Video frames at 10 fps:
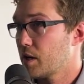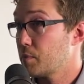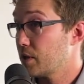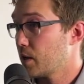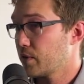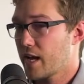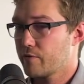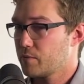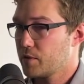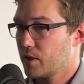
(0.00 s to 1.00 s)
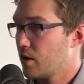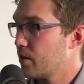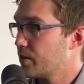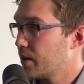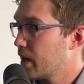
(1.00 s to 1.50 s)
my PI would have with me
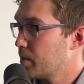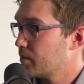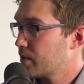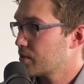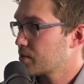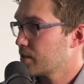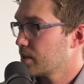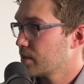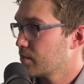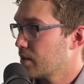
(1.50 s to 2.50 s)
all the time, essentially.